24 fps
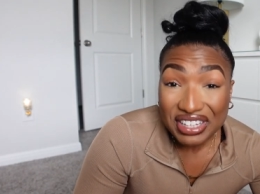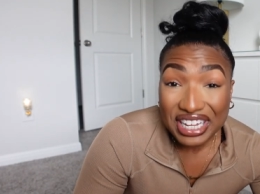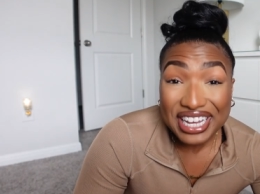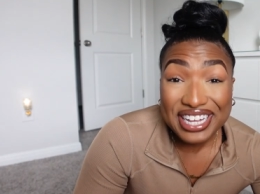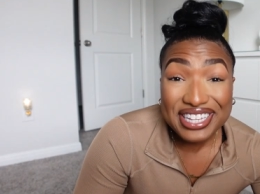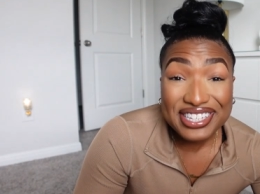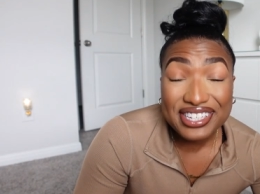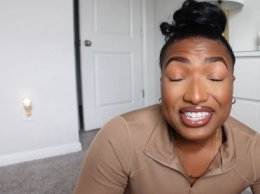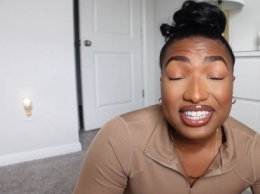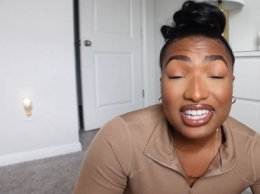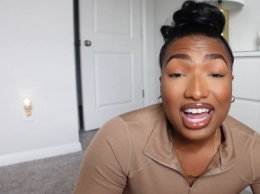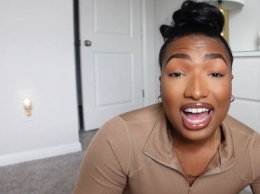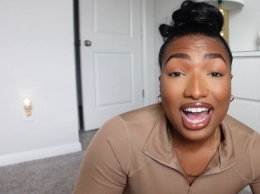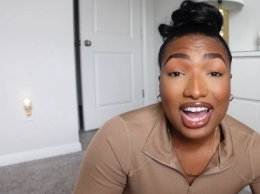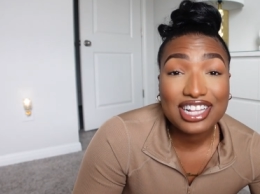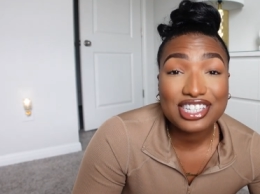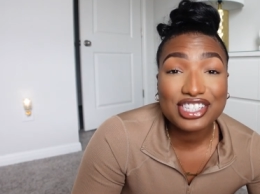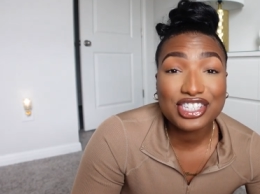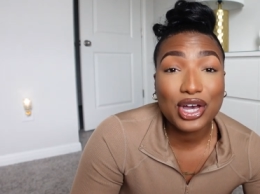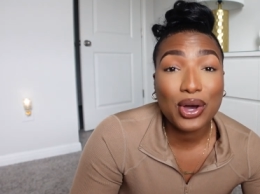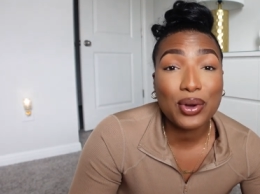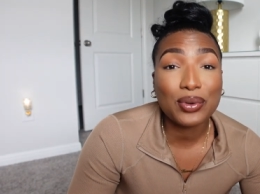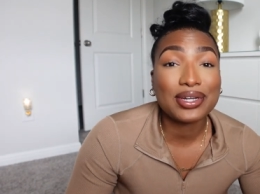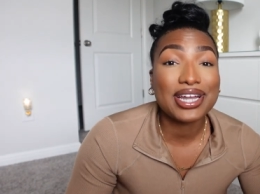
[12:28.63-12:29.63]
it's a
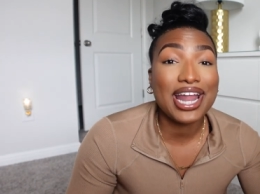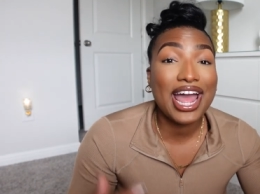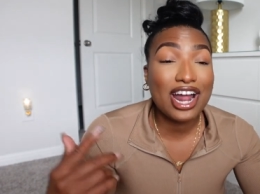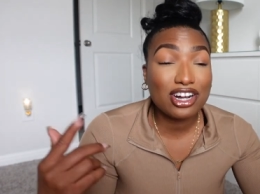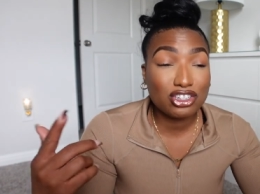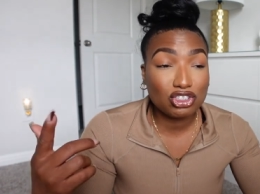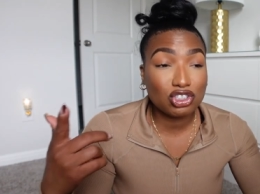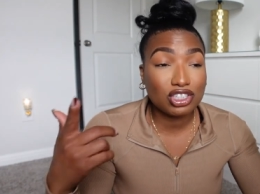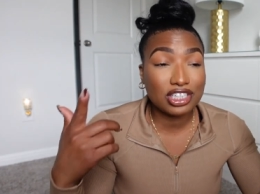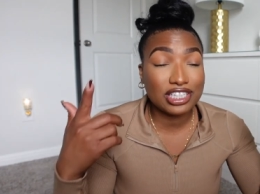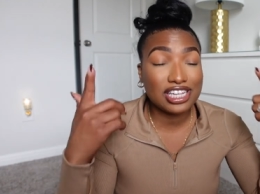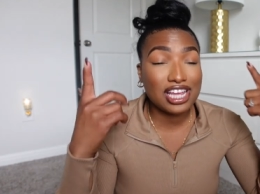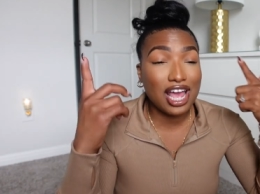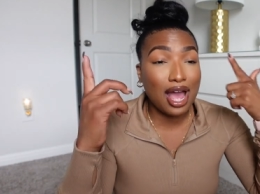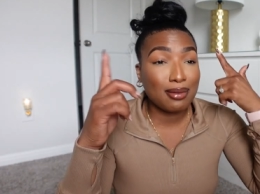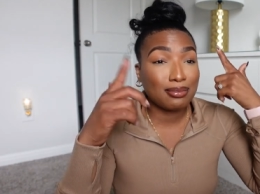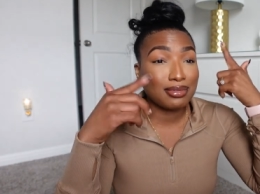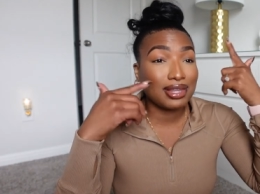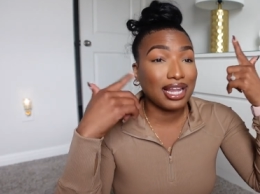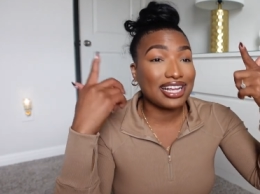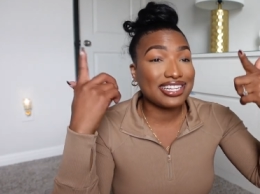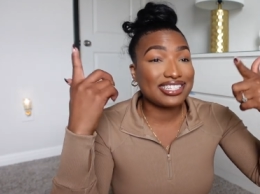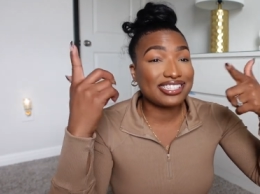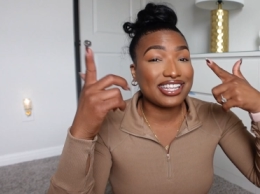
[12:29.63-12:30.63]
lot. So naturally,
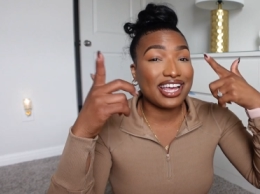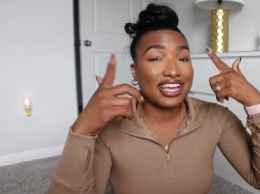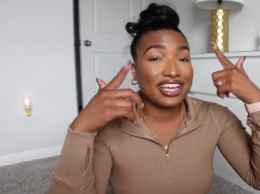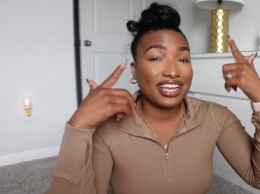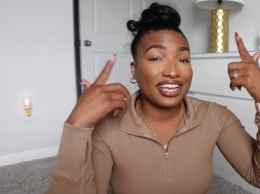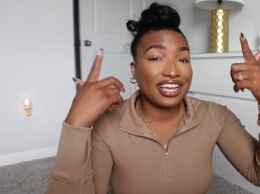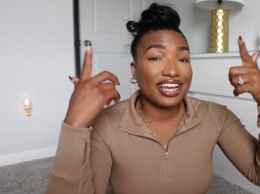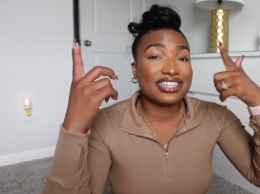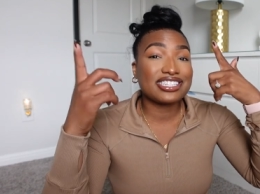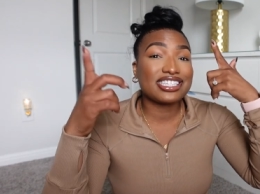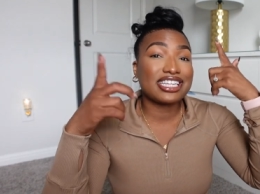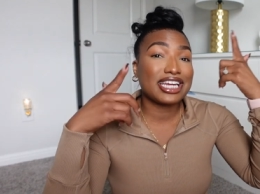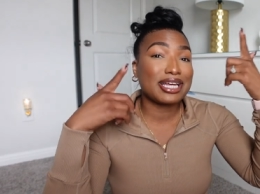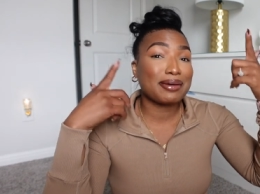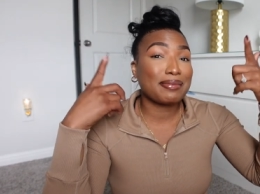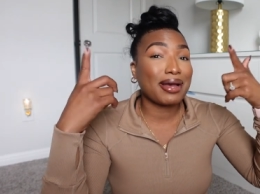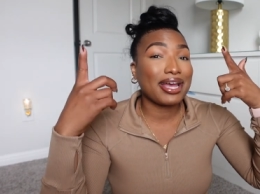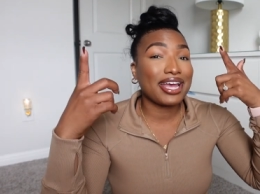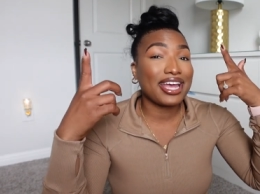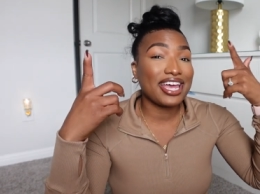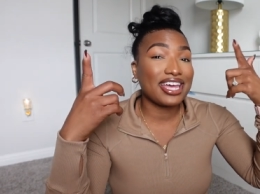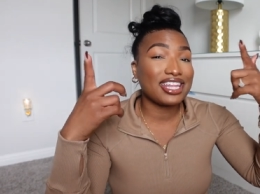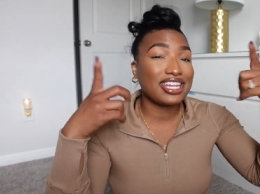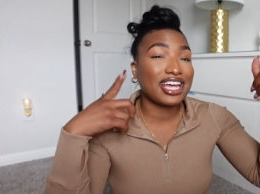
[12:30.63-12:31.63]
I'm like second guessing in
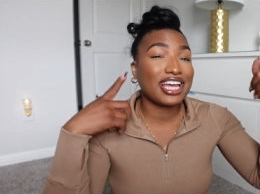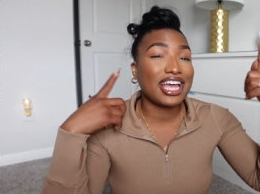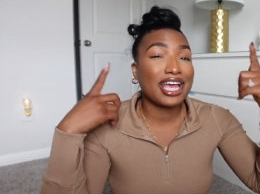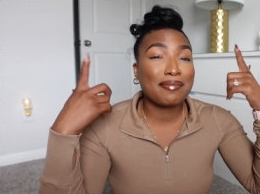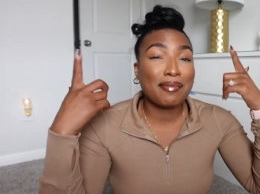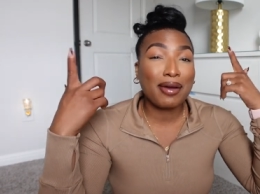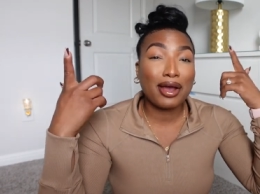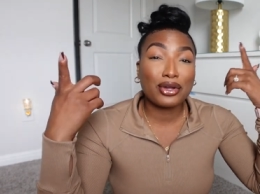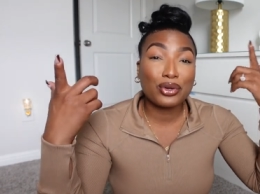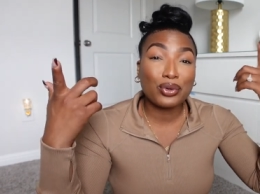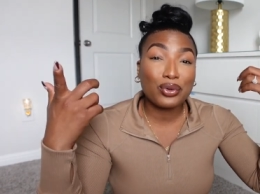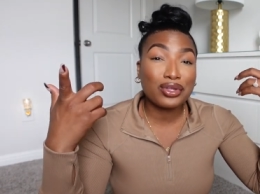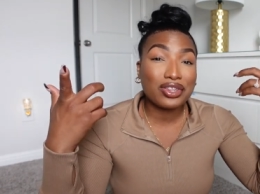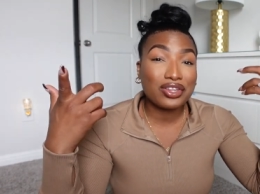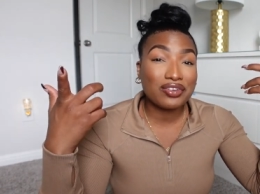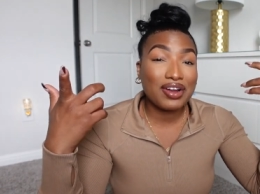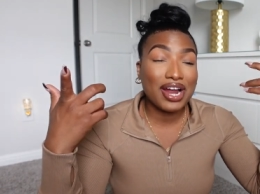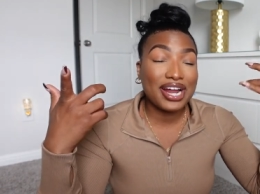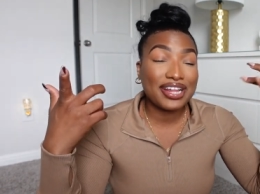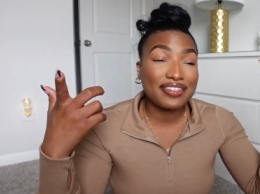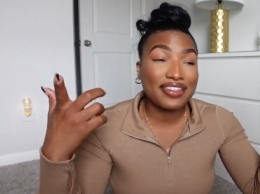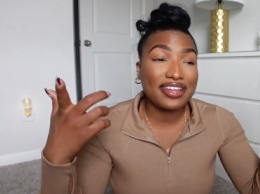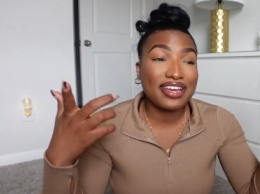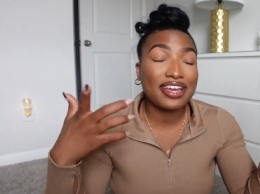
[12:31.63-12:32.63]
my head, like, am I doing the
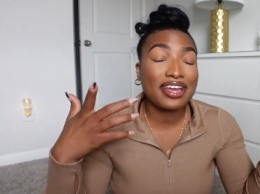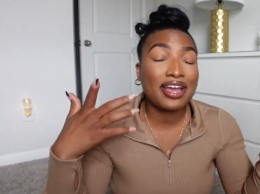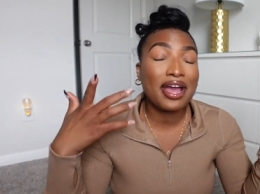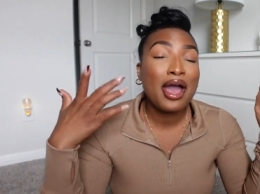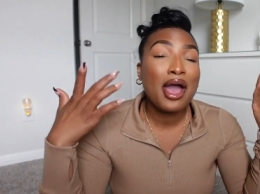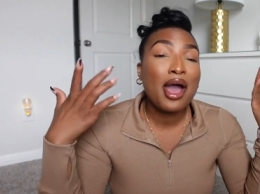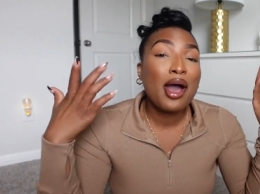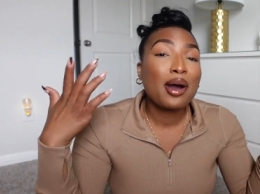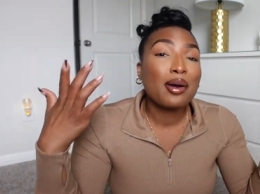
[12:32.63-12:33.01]
right thing?